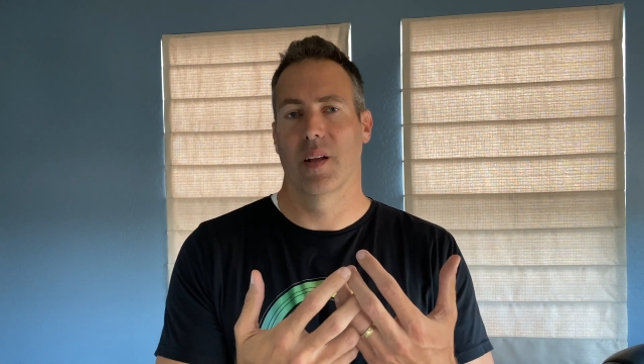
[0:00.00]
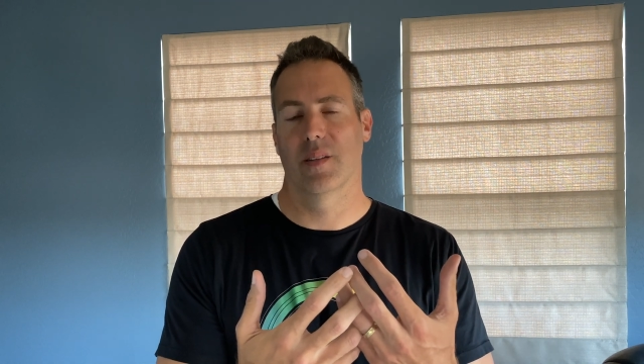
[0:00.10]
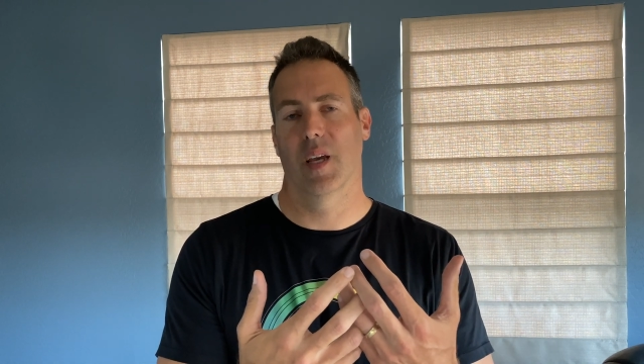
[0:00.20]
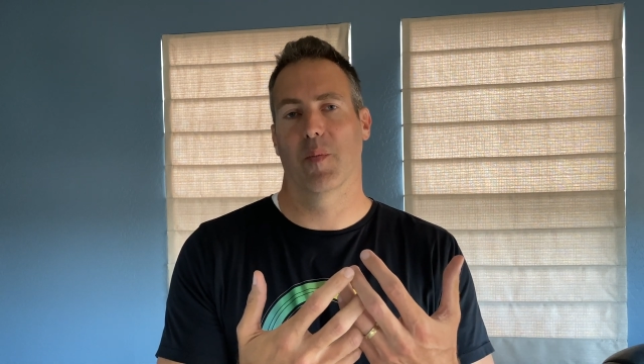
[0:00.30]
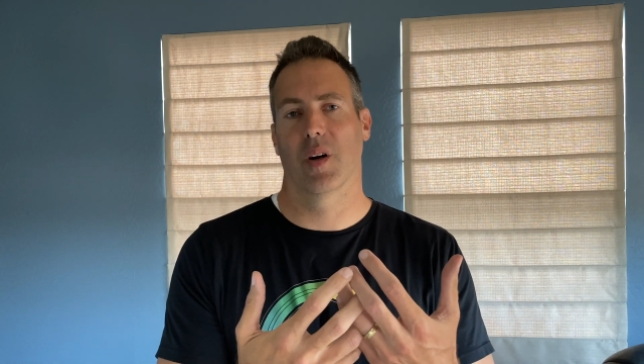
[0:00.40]

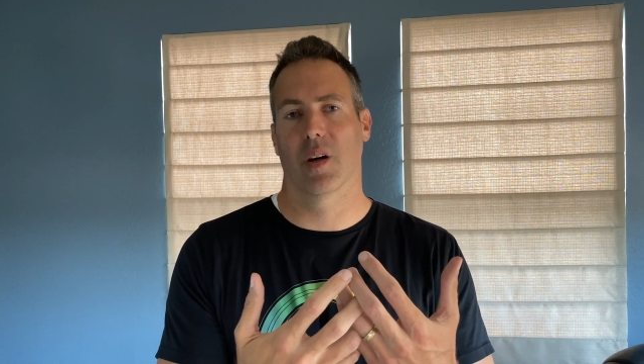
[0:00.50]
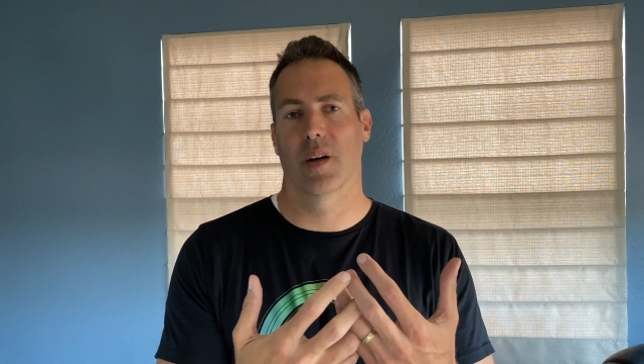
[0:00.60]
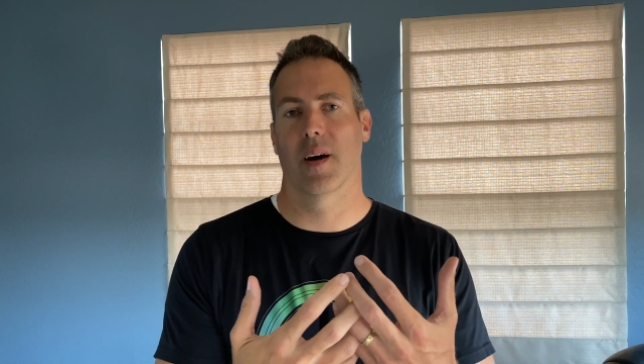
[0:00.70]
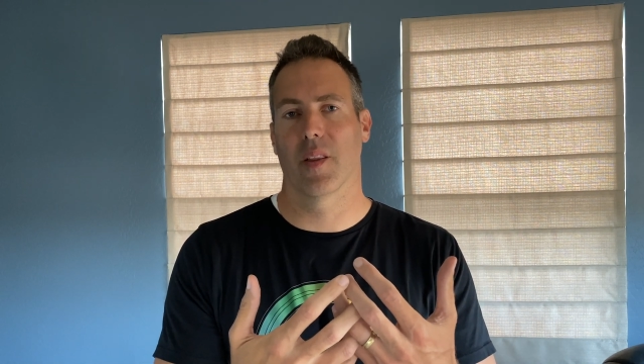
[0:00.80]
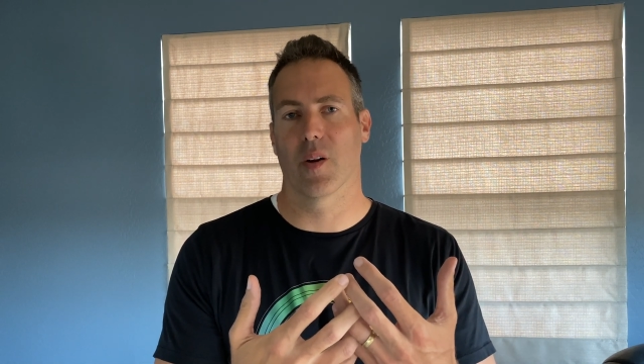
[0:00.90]
Tim Cook
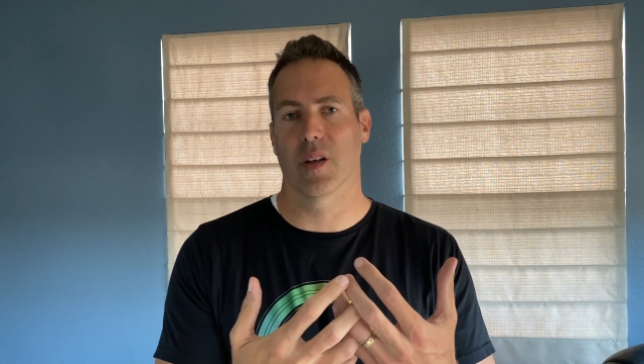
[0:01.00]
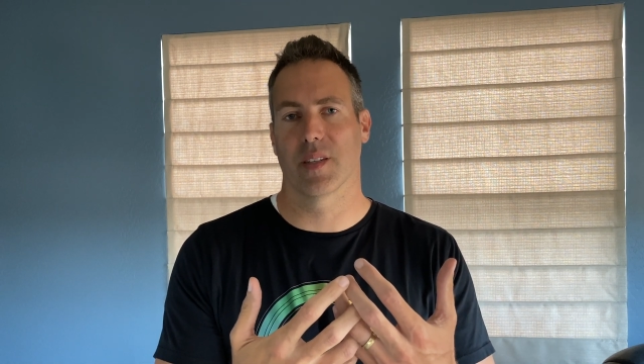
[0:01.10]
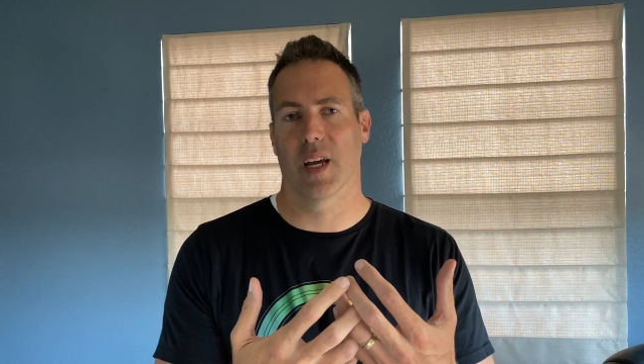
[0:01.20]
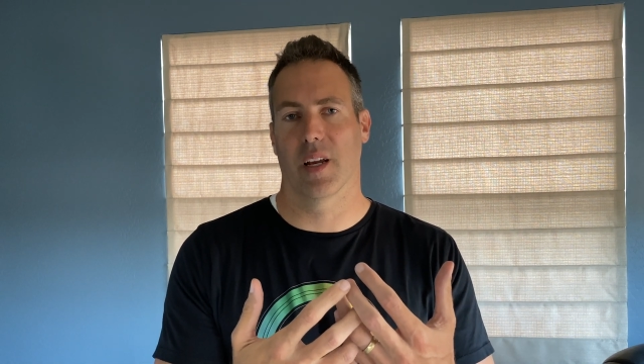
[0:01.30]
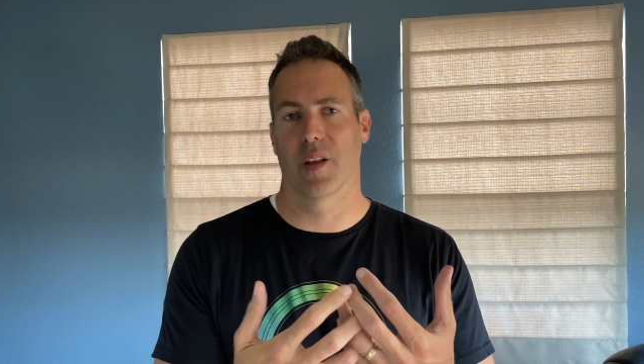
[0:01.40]
and other
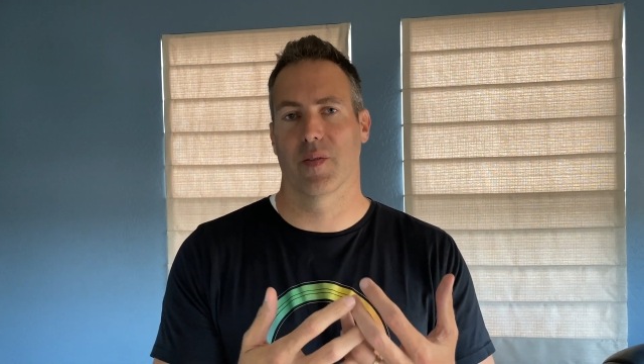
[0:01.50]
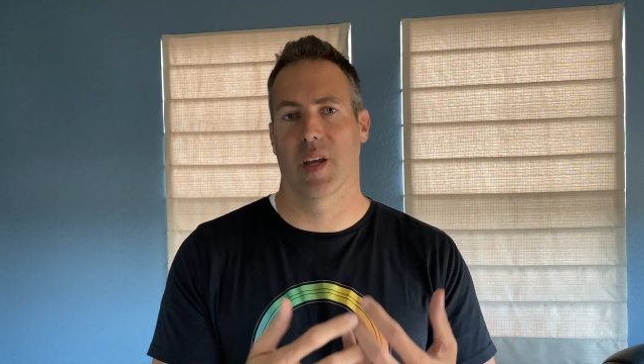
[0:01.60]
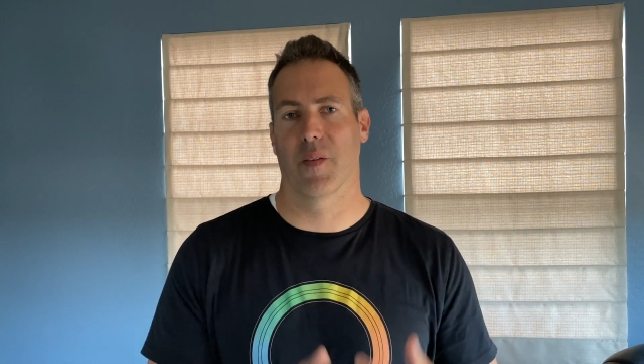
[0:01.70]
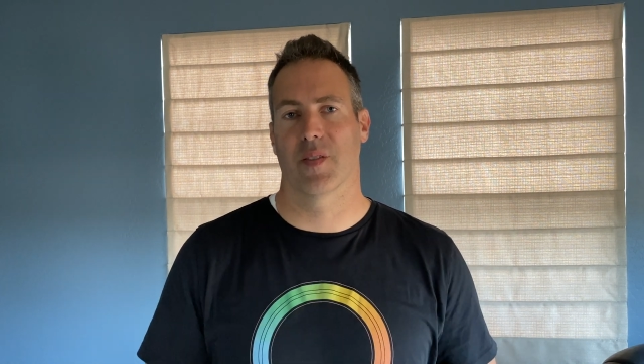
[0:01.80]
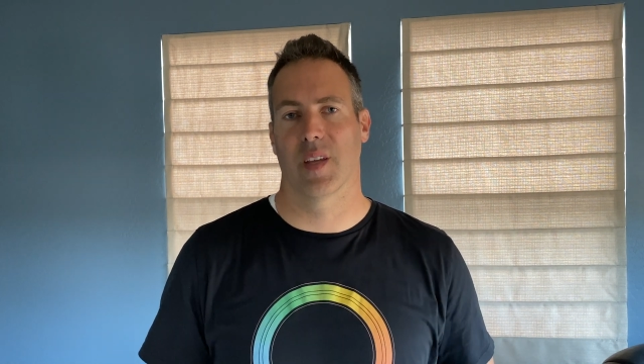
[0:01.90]
executives
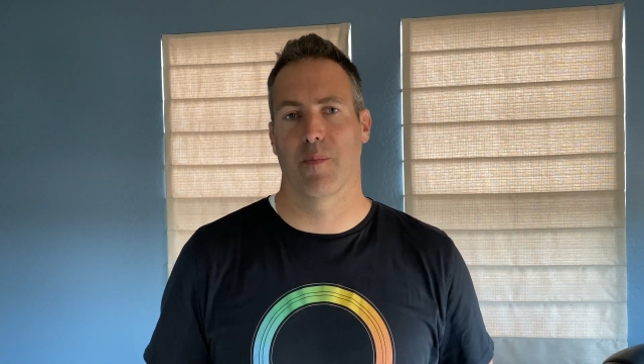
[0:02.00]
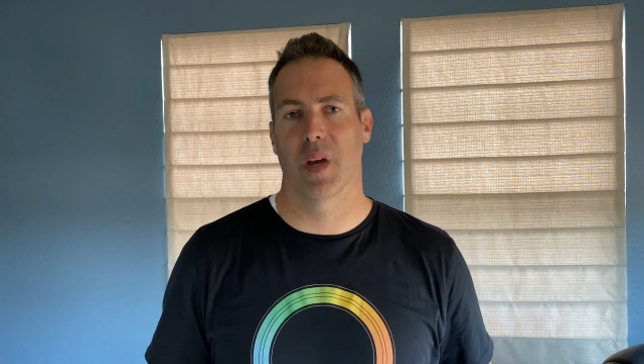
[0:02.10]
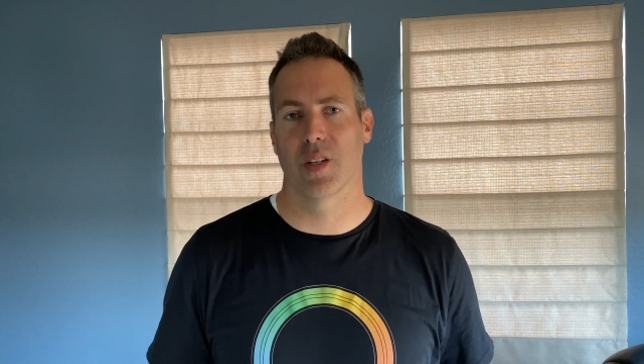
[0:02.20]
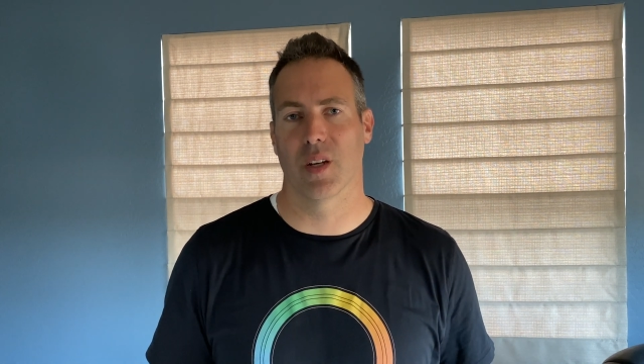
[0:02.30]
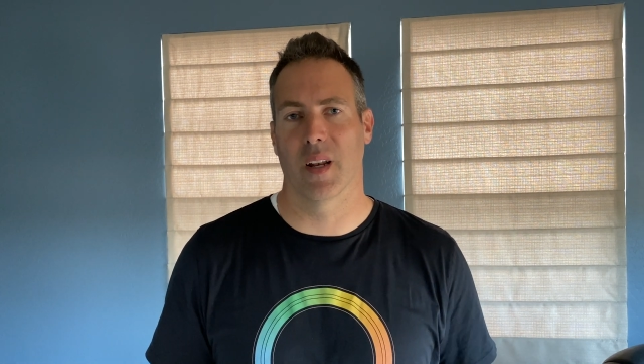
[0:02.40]
have
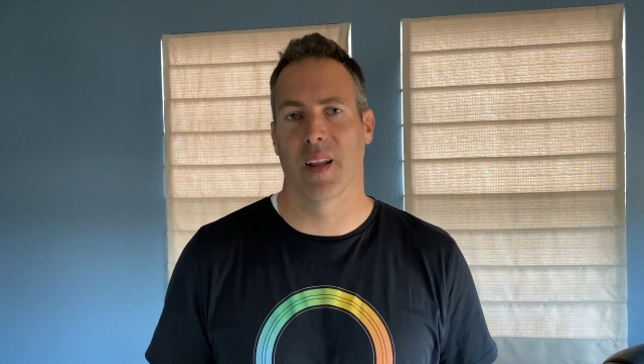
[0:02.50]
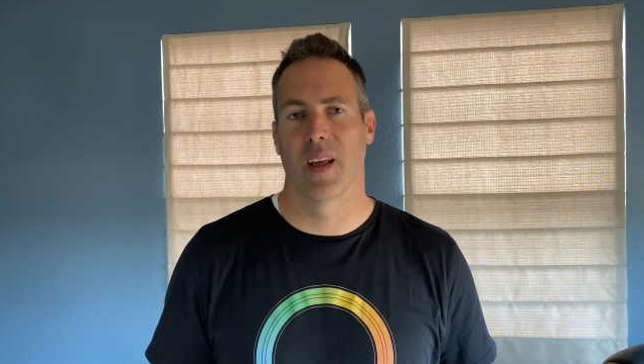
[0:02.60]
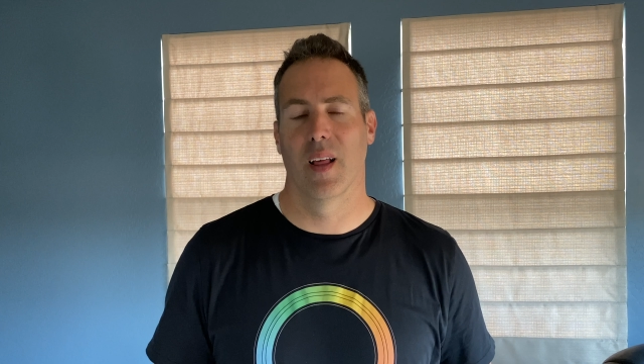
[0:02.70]
mentioned